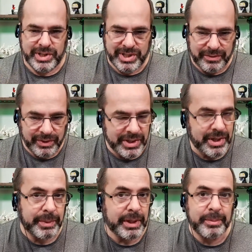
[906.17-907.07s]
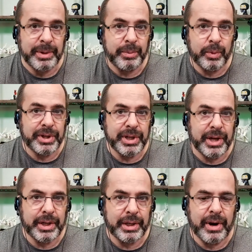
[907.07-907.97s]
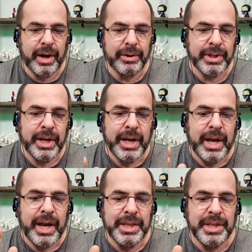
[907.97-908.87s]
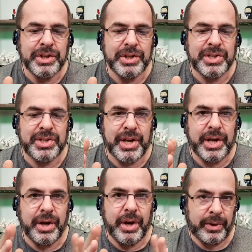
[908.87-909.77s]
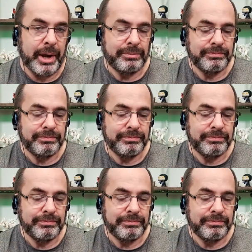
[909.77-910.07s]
definitely something that people were uniting around. And then just say, okay,